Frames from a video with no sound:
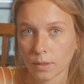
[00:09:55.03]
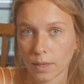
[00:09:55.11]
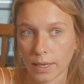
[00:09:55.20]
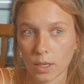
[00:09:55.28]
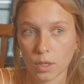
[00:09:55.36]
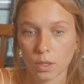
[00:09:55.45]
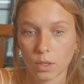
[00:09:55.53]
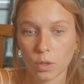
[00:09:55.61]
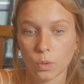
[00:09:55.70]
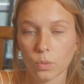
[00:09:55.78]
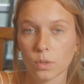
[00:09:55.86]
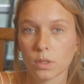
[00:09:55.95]
Like,
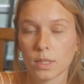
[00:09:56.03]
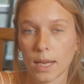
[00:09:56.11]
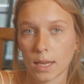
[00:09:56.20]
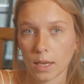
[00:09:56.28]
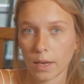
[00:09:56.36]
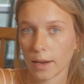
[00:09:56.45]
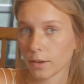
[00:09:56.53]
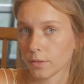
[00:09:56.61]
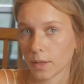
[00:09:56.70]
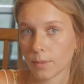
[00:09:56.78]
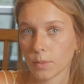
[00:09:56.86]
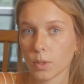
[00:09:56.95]
who's taking care of
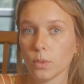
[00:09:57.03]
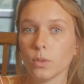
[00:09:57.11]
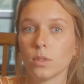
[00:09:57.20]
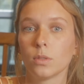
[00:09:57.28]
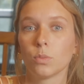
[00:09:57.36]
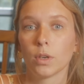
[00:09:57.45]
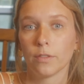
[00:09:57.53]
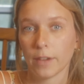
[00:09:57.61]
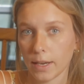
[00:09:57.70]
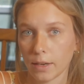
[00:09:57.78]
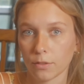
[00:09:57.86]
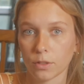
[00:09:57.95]
them, who's
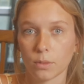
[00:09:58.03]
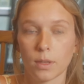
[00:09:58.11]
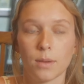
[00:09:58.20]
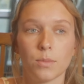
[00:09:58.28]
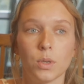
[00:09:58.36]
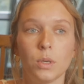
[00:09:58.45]
providing for them,